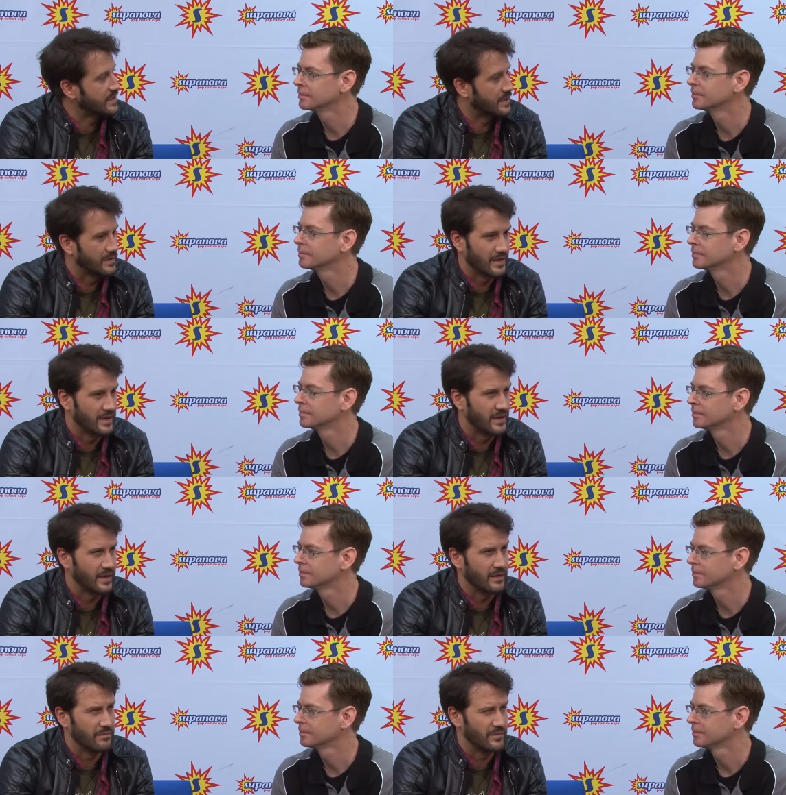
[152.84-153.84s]
Speaker 1: And in like
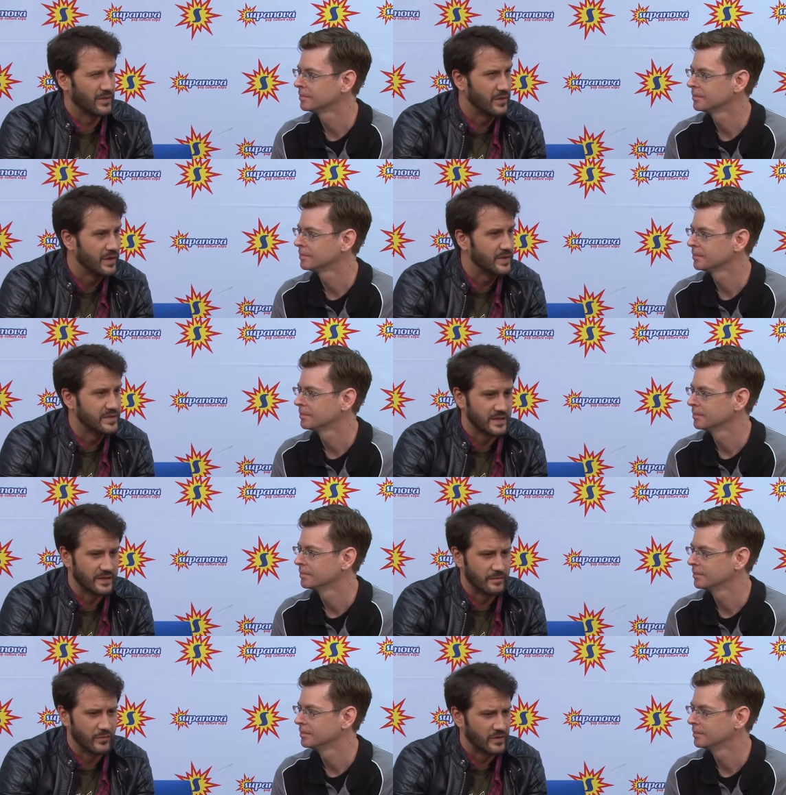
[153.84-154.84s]
two years, I
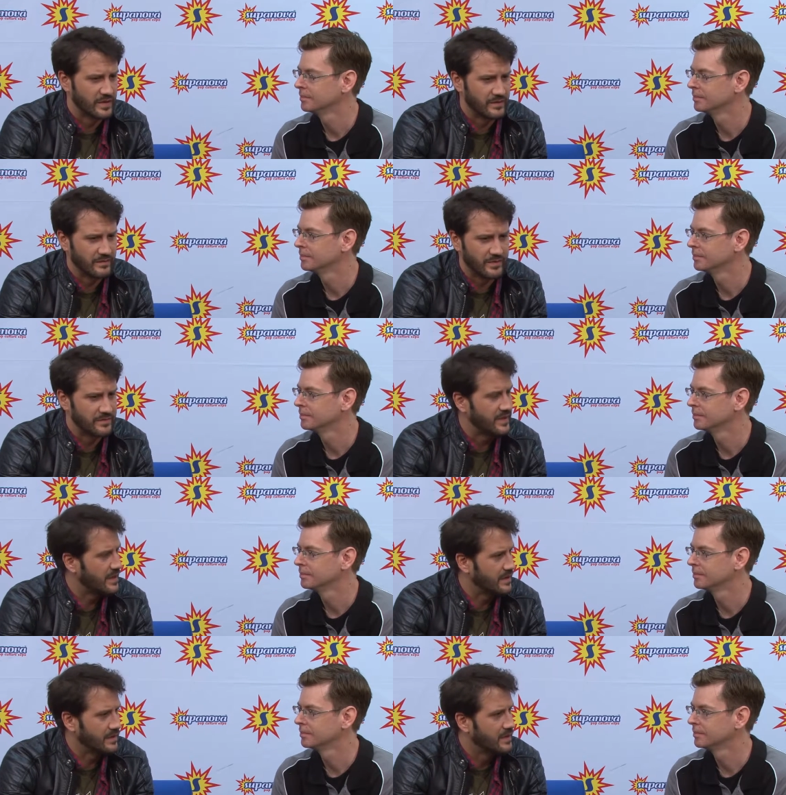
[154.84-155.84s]
did more than
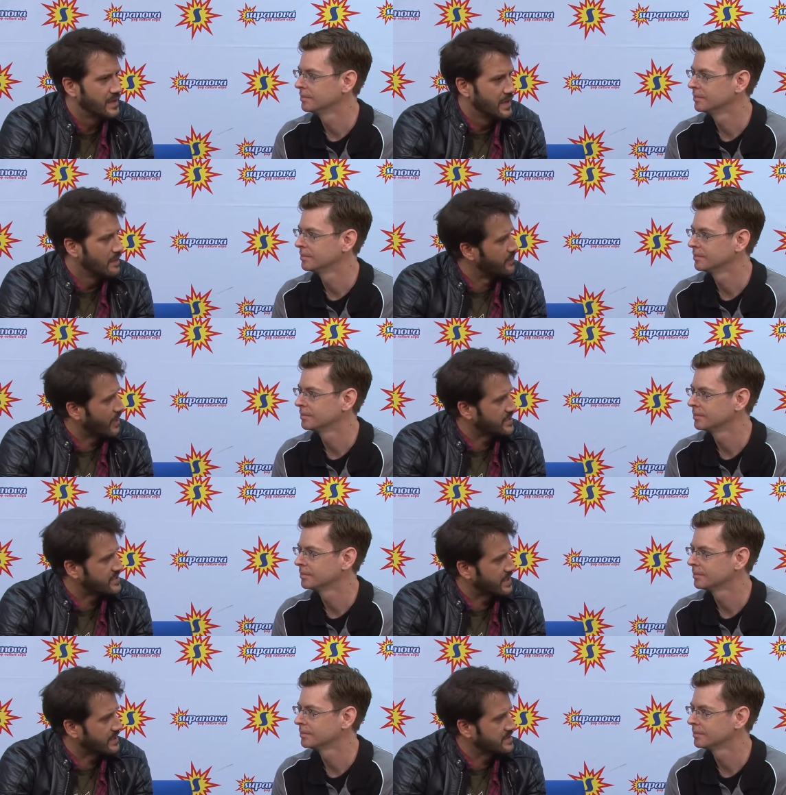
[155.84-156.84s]
15
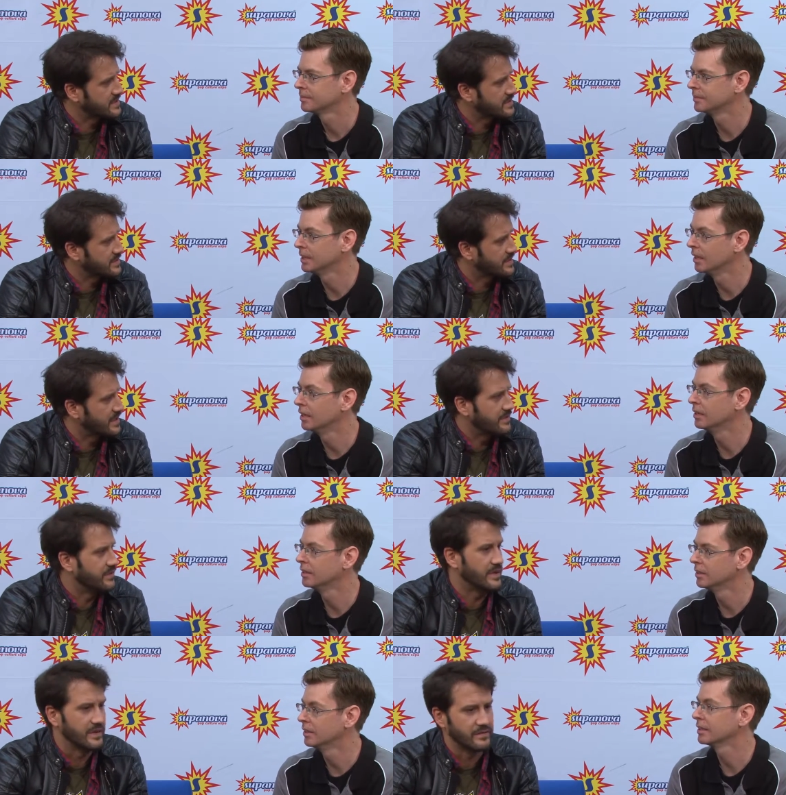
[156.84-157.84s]
projects yeah, and
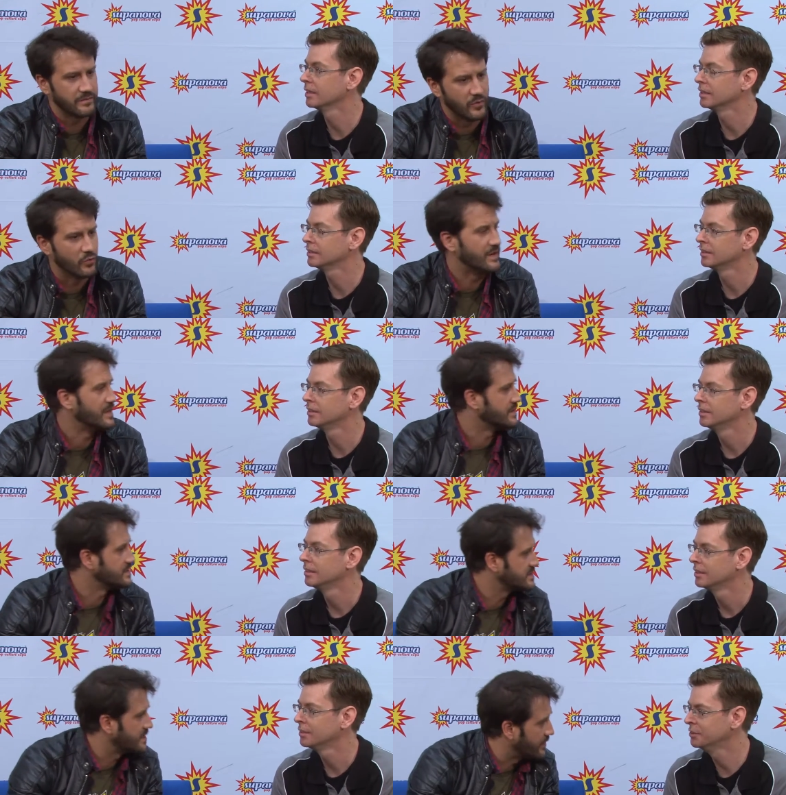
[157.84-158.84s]
TV,
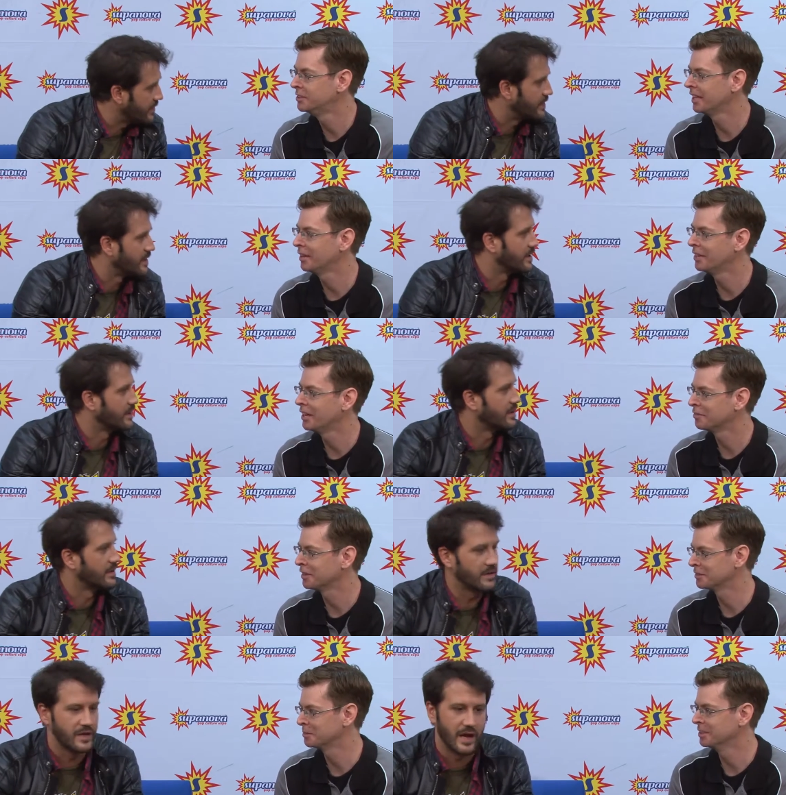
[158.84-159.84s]
movies, Good
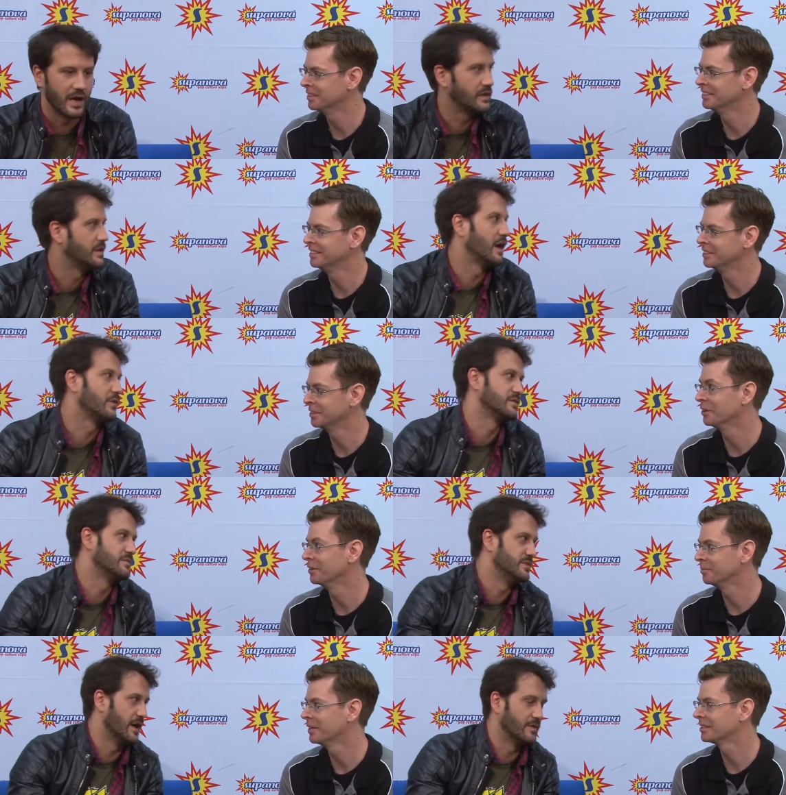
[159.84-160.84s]
theater. That yeah, that was,
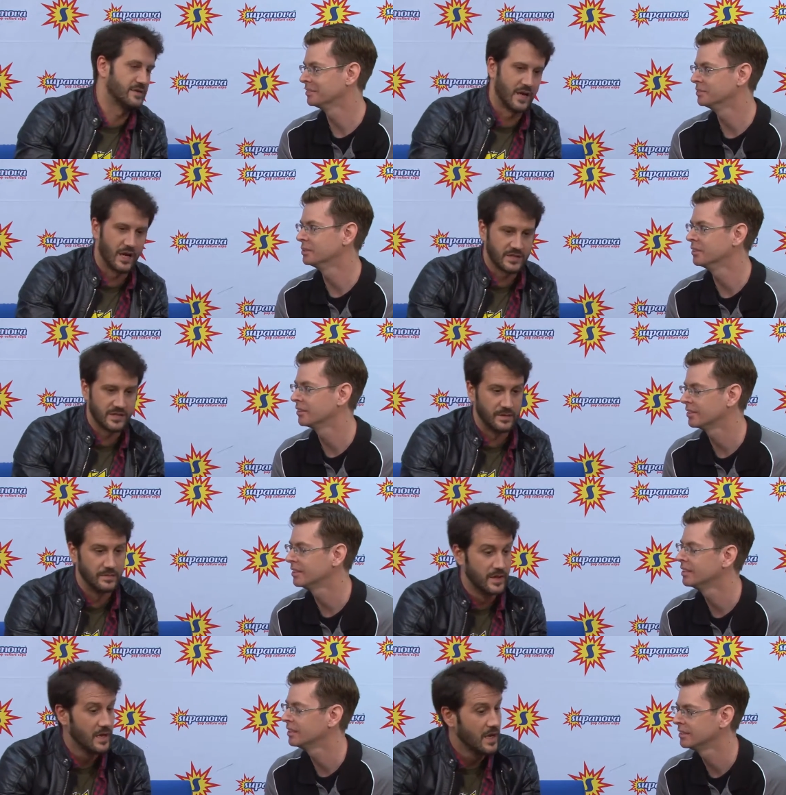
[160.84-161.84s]
that was awesome.
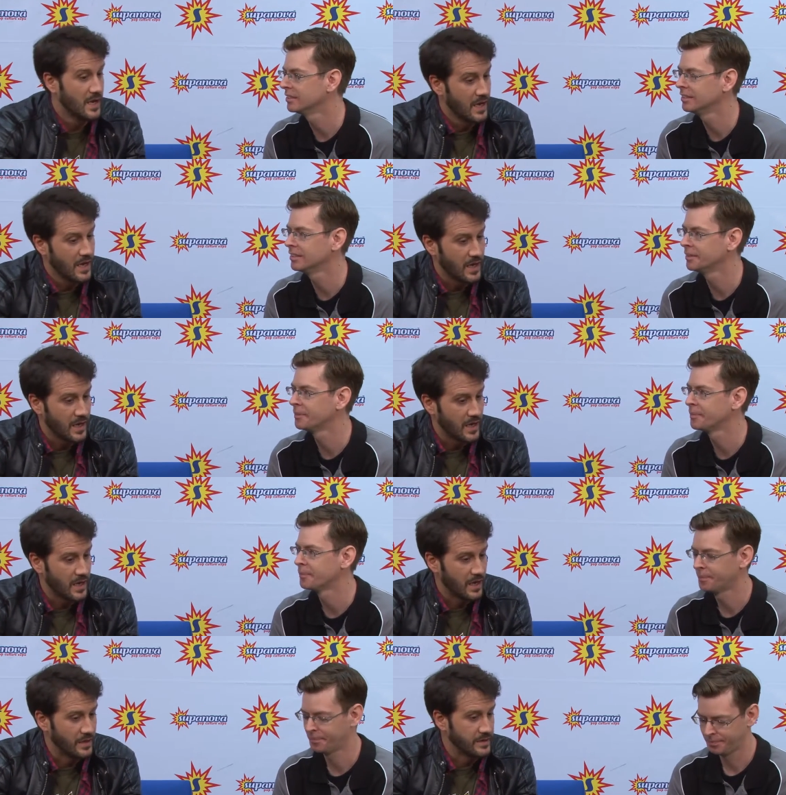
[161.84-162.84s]
Yeah, yeah.
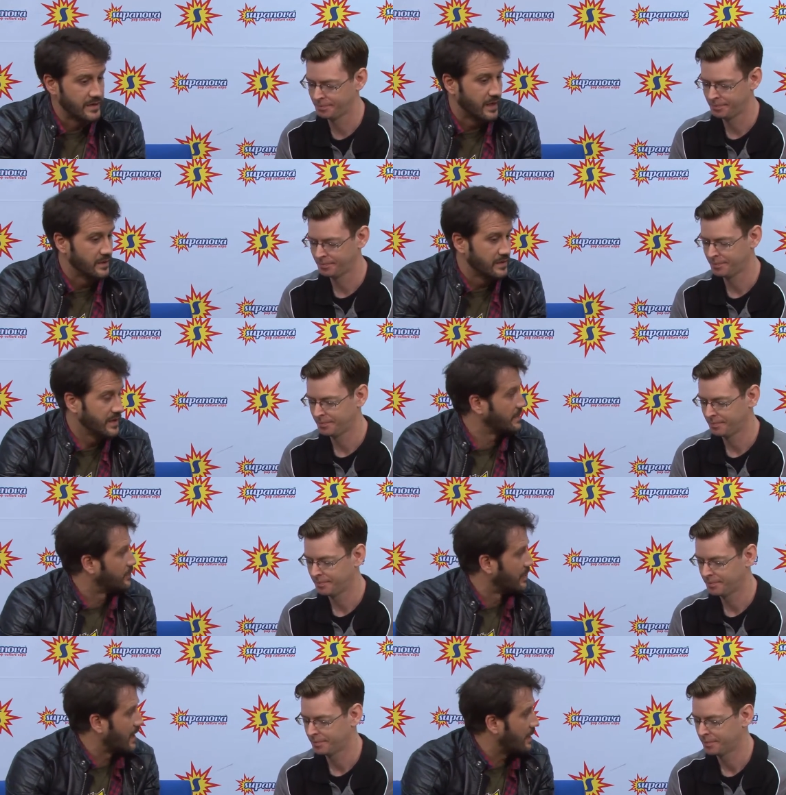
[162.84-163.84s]
And then Deadpool